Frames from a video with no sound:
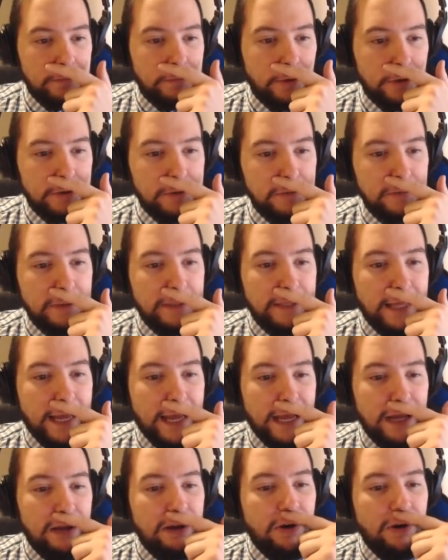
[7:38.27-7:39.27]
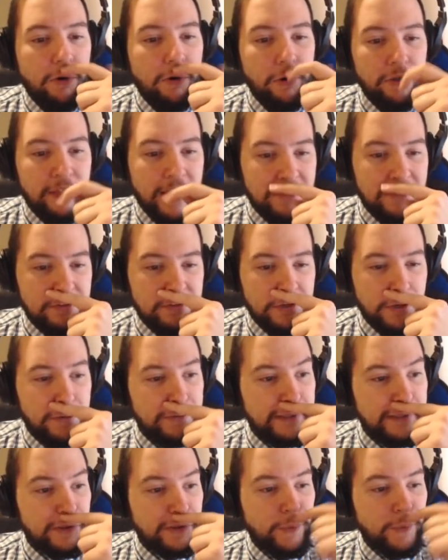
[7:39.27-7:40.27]
possibly that. Or that if you don't
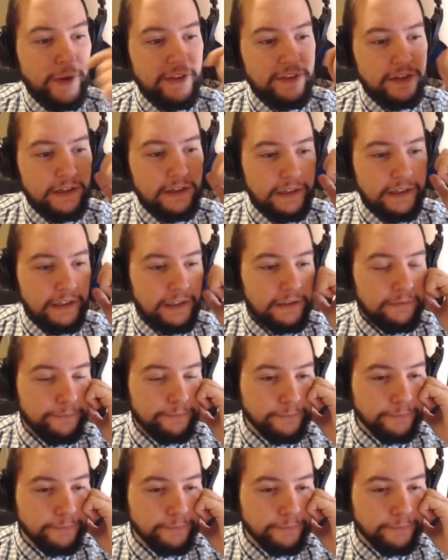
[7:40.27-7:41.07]
need the weather clear.